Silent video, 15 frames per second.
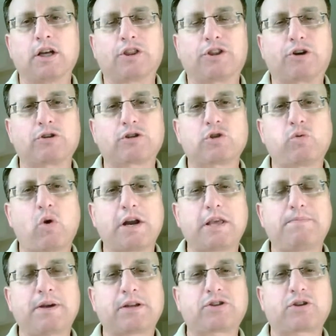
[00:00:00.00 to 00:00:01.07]
There are 20
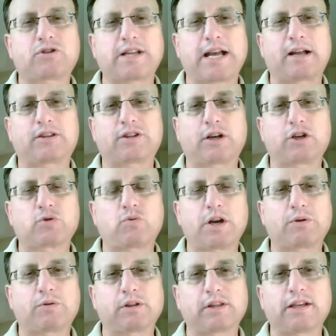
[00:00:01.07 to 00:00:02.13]
pitchers out there, 20
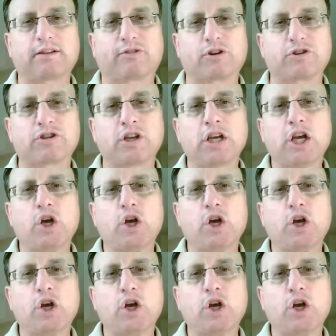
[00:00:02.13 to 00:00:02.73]
relievers,